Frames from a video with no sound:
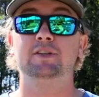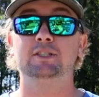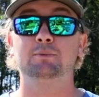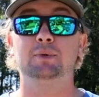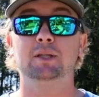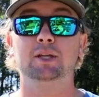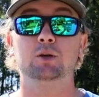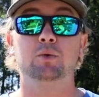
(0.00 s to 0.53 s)

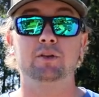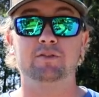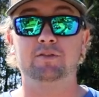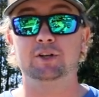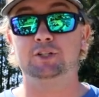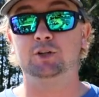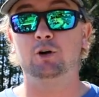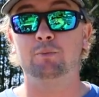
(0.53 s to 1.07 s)
visibility where the
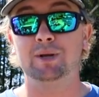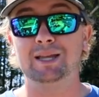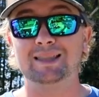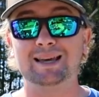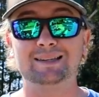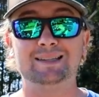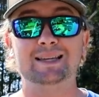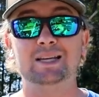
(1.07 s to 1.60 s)
fish are going to be in
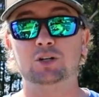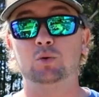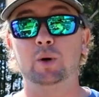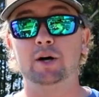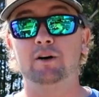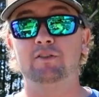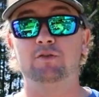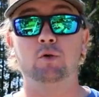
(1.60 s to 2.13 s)
that 10,
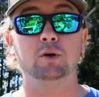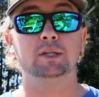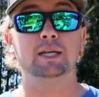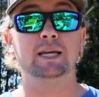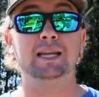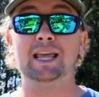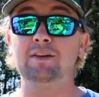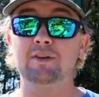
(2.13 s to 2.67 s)
12,
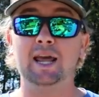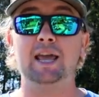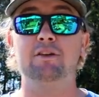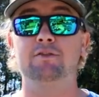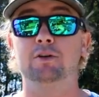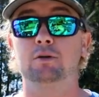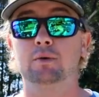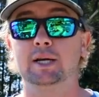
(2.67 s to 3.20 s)
14, even
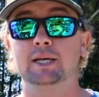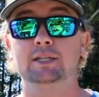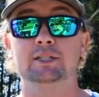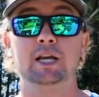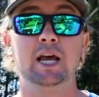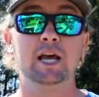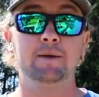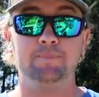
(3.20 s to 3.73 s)
8 foot
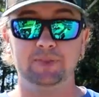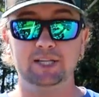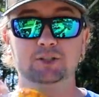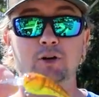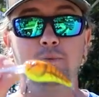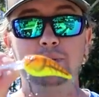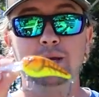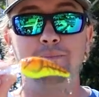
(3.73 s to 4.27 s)
range, this is
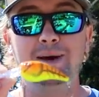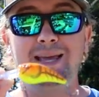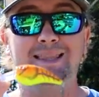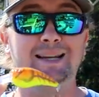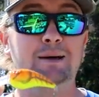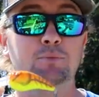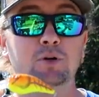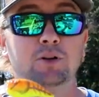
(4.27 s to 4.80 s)
going to be a bait
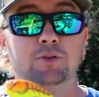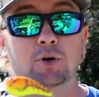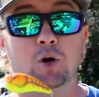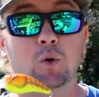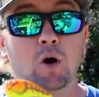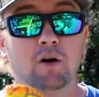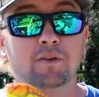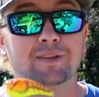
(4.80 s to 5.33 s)
that I'm going to
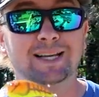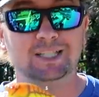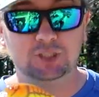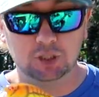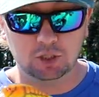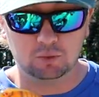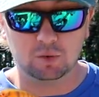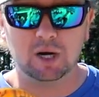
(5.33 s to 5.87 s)
throw over that
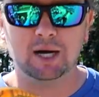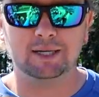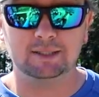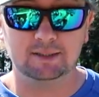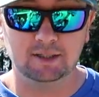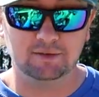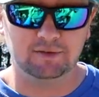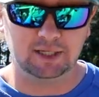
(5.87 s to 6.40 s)
trunk rock
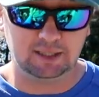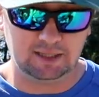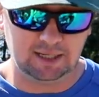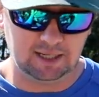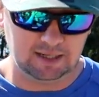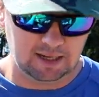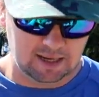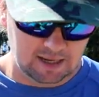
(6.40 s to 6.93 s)
and stuff like
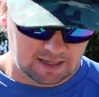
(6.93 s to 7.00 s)
that.